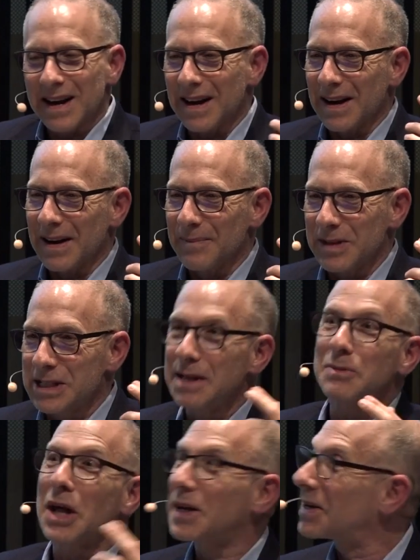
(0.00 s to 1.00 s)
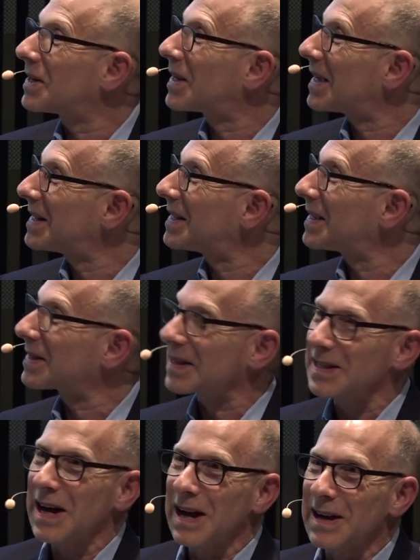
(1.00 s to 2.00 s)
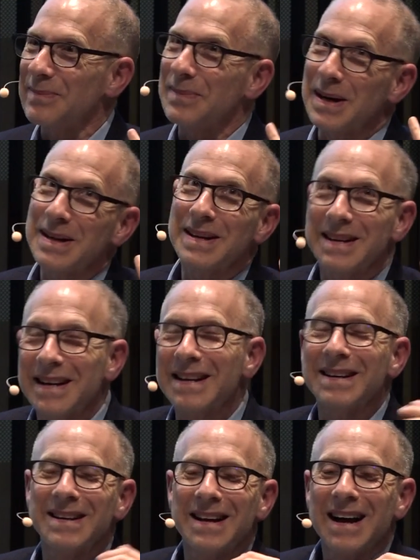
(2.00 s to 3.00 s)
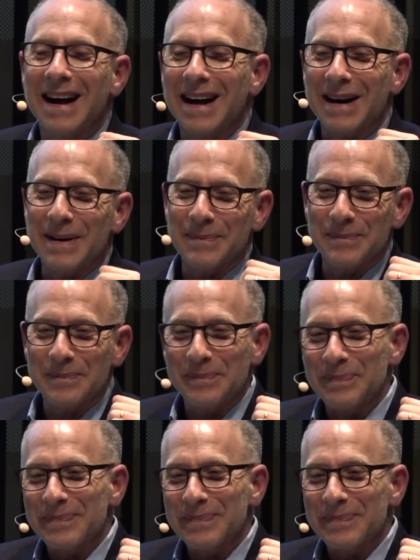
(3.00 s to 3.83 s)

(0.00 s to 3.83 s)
Um, it seemed like a good idea at the time, but yeah. um,